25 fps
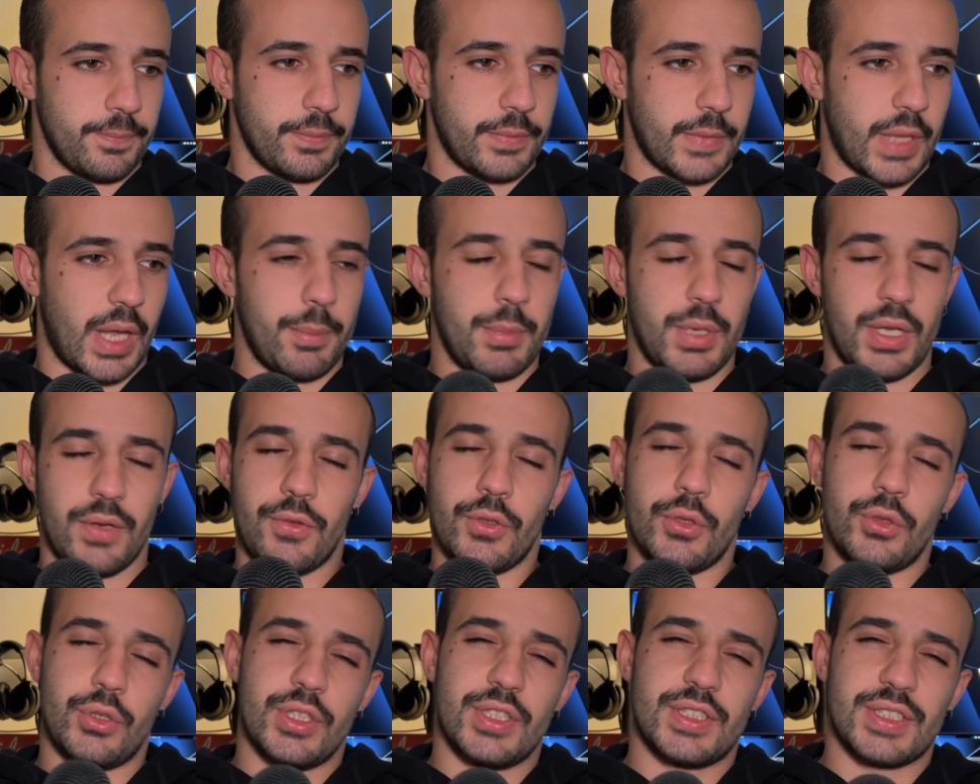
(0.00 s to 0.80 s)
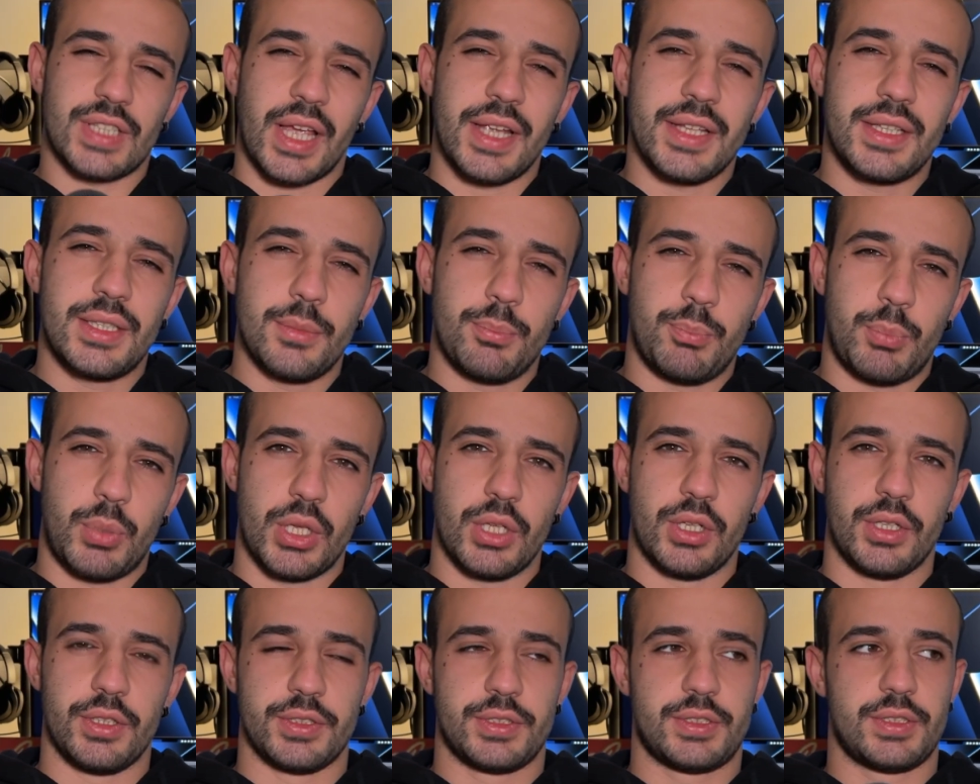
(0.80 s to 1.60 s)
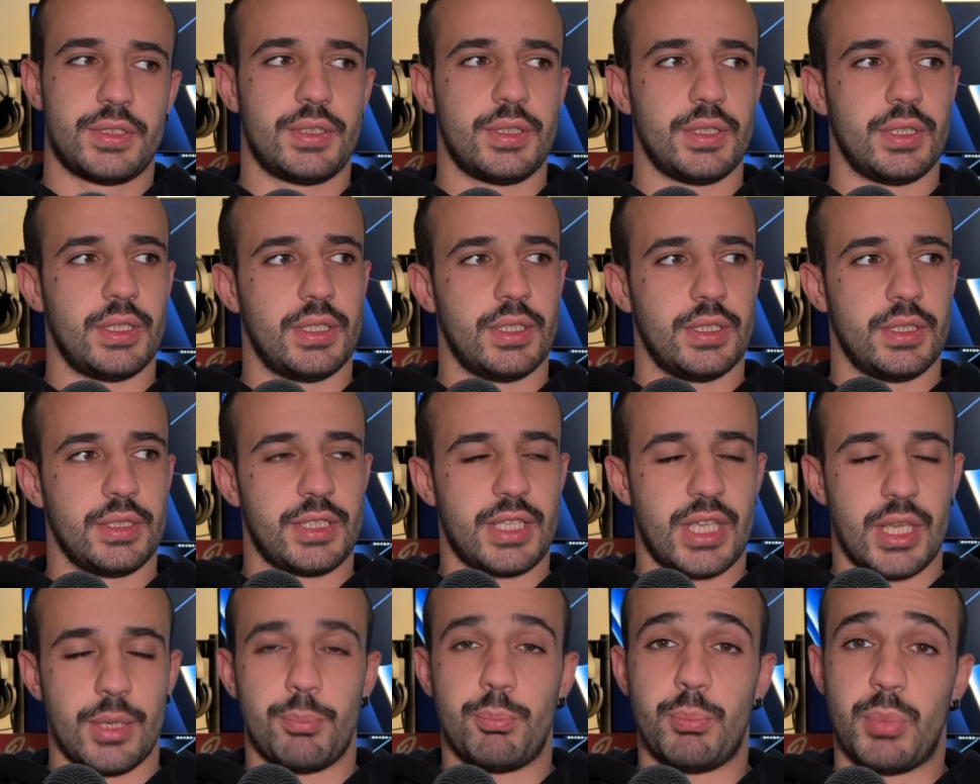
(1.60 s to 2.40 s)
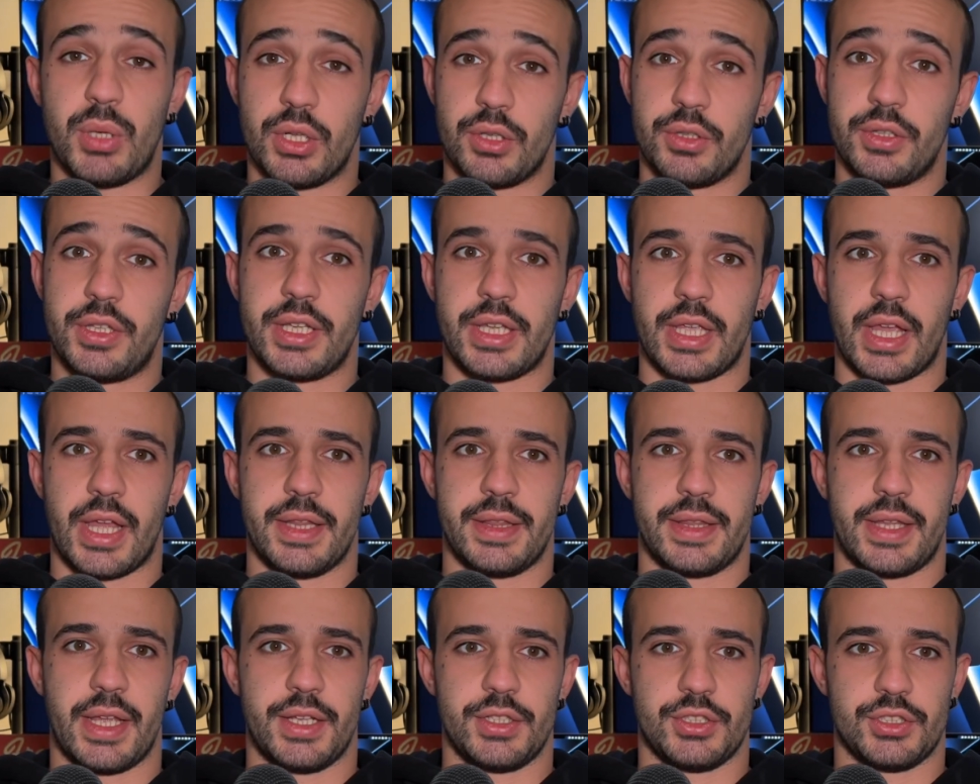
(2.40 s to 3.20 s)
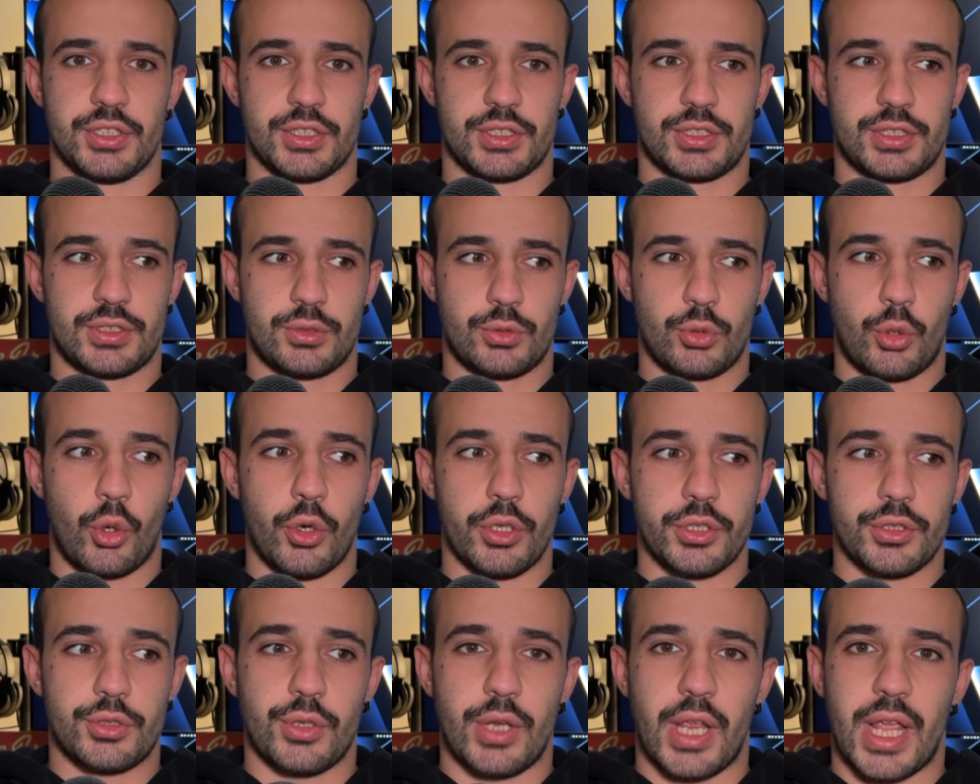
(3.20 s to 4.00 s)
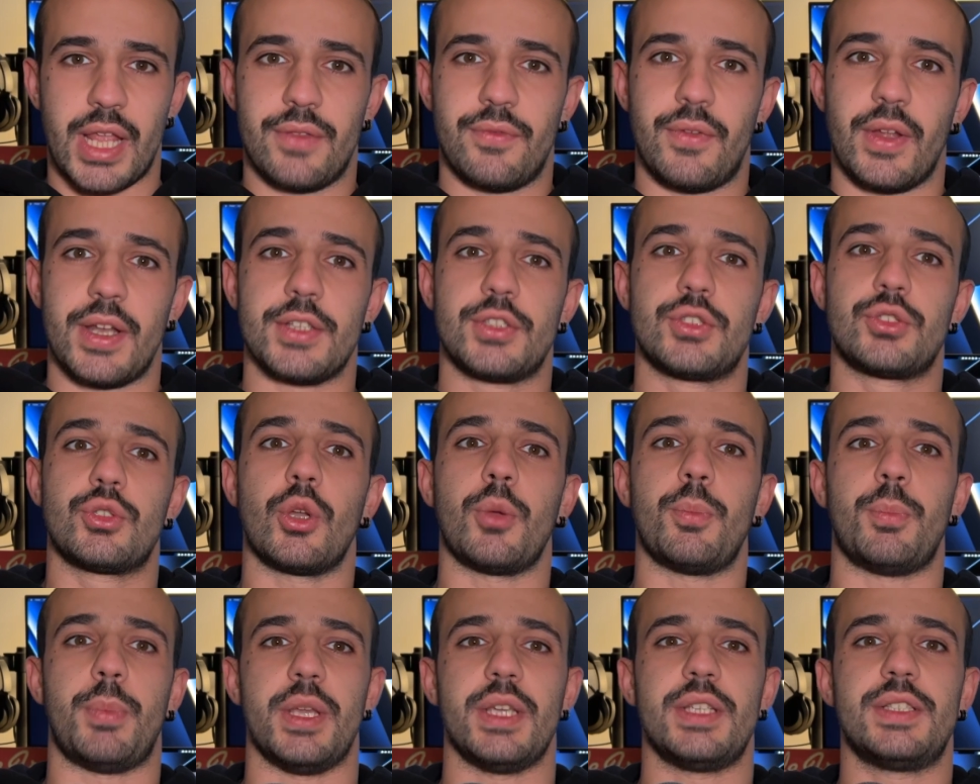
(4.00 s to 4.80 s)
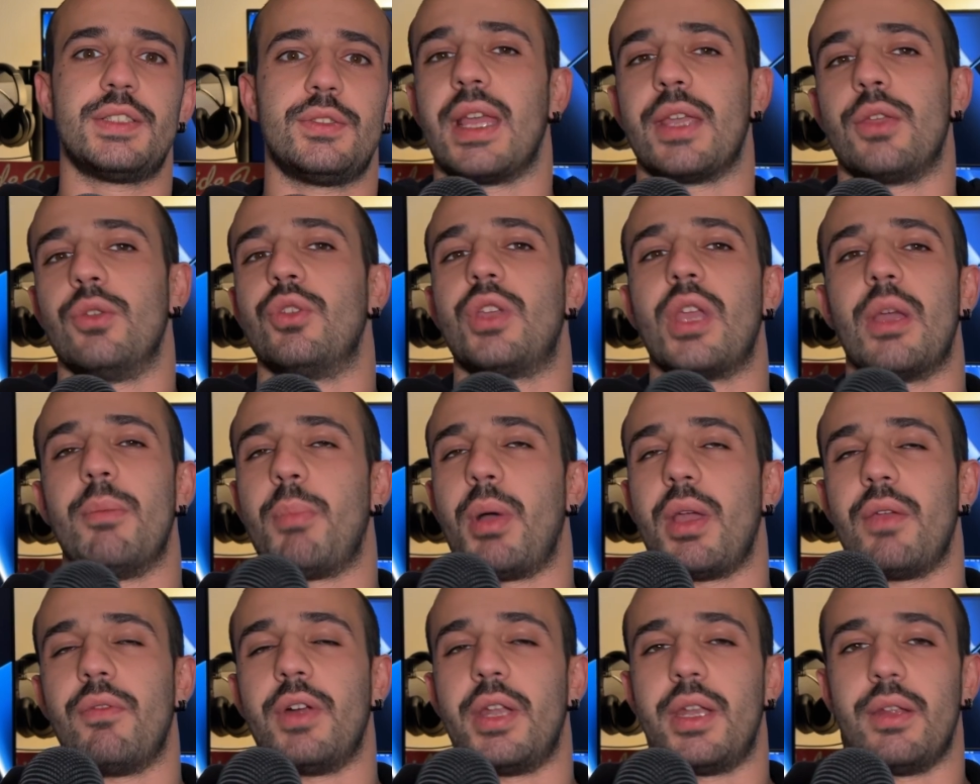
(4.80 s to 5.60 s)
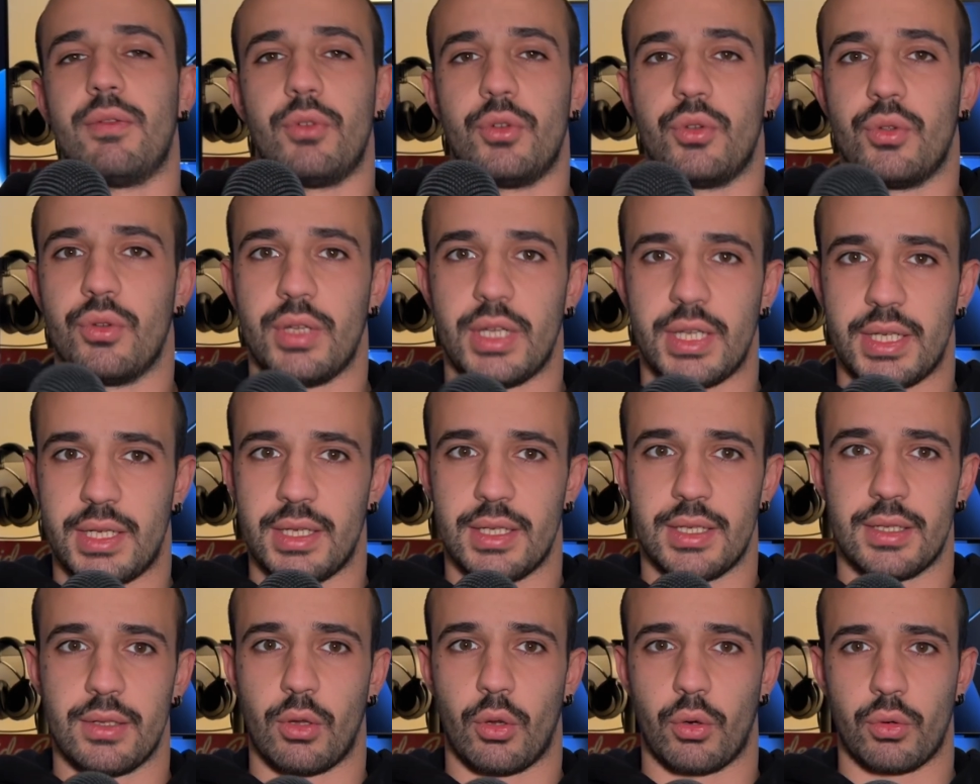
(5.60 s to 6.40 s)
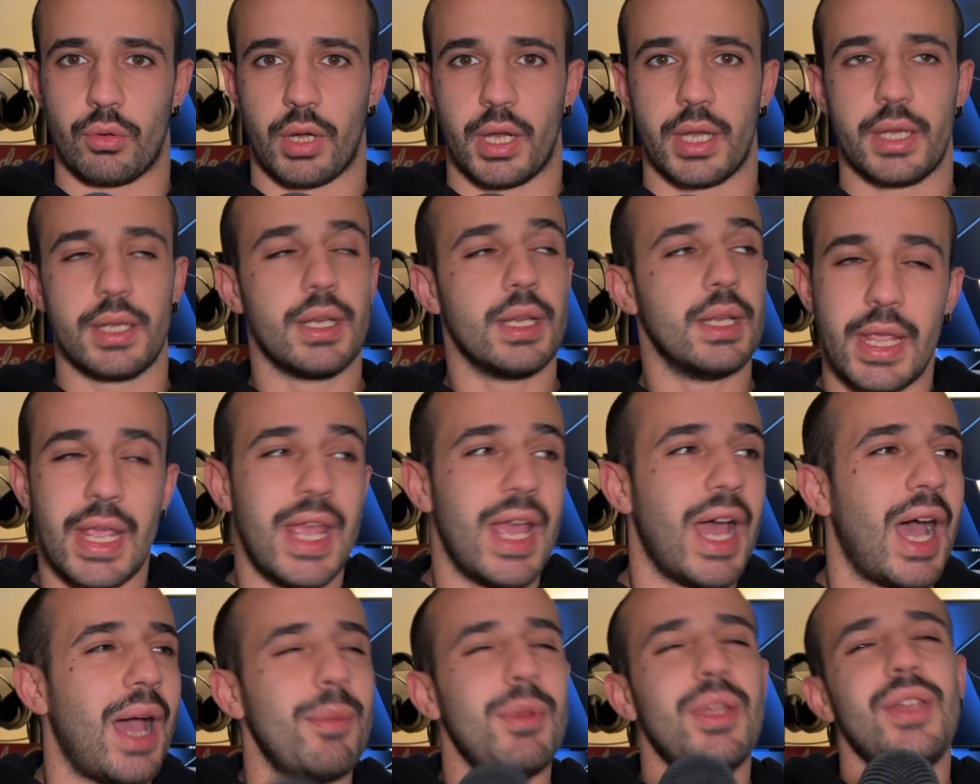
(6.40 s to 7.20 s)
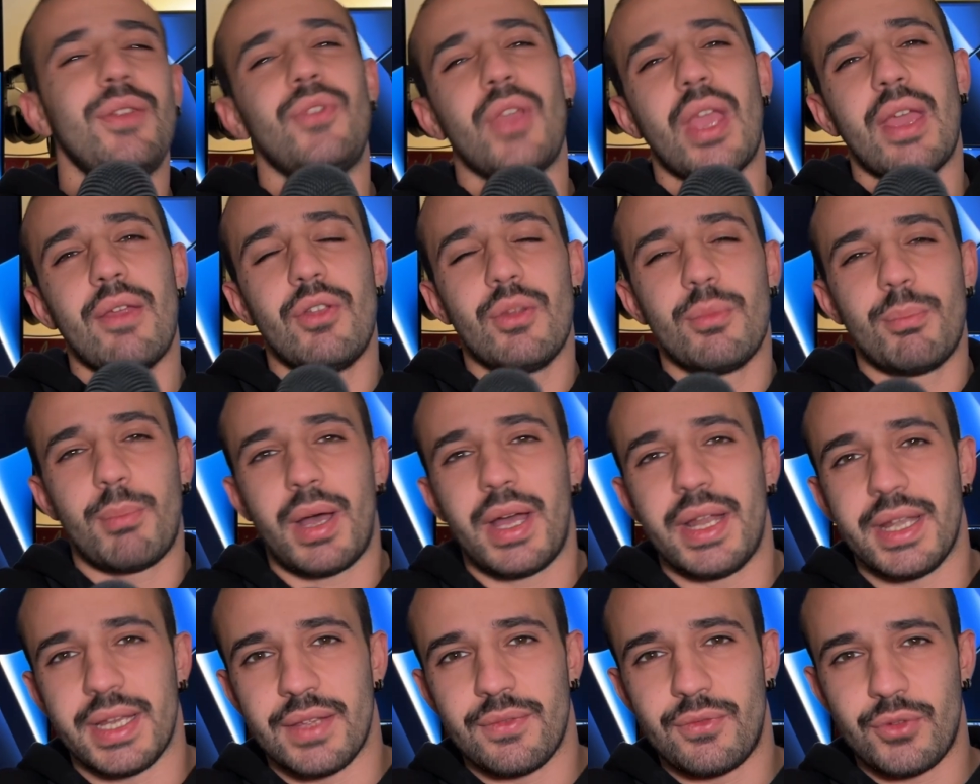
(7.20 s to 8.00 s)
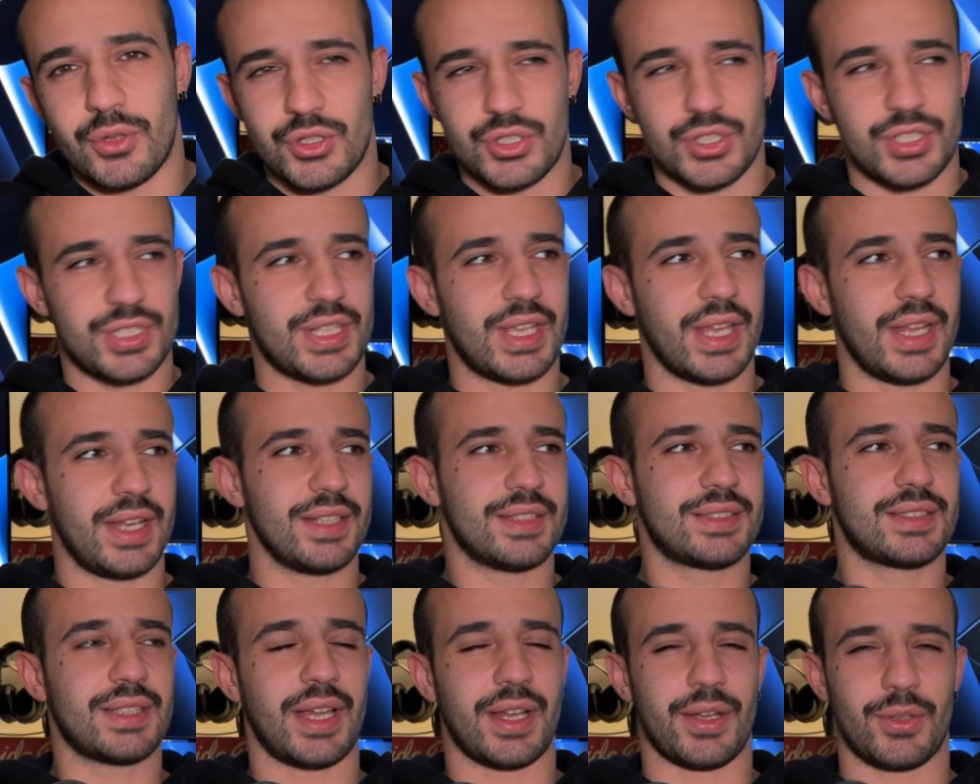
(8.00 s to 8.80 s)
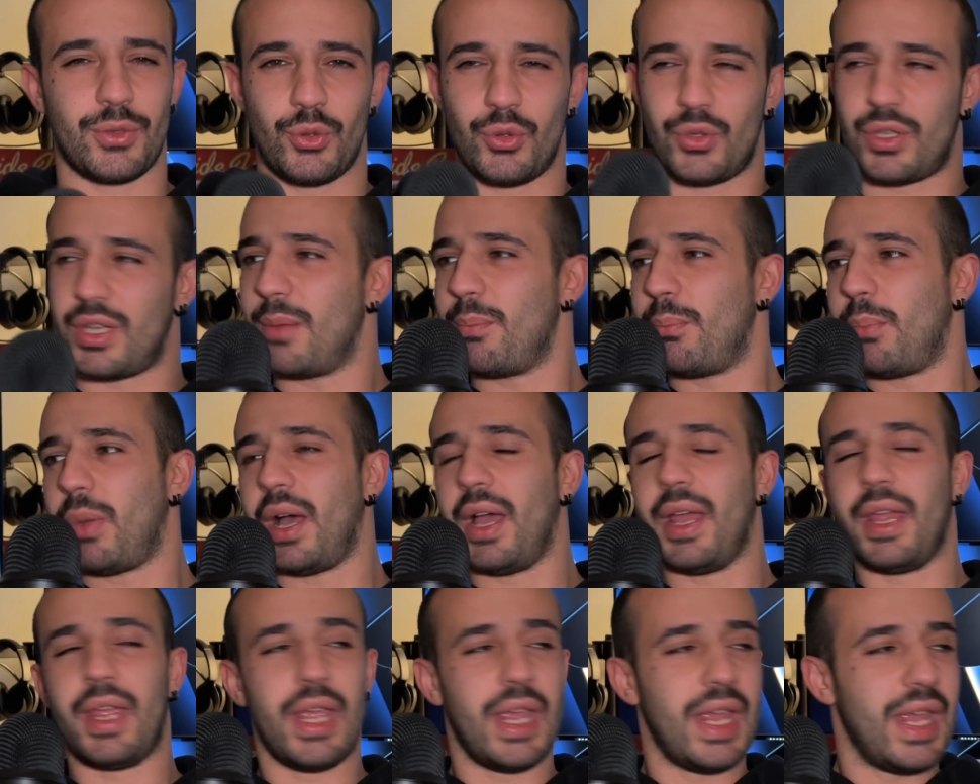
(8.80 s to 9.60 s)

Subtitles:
I mean, if you decide to keep building and then just go into the advanced topics, you can buy whatever you need in the long run. I mean, if you have the money, if you're just getting started, you can buy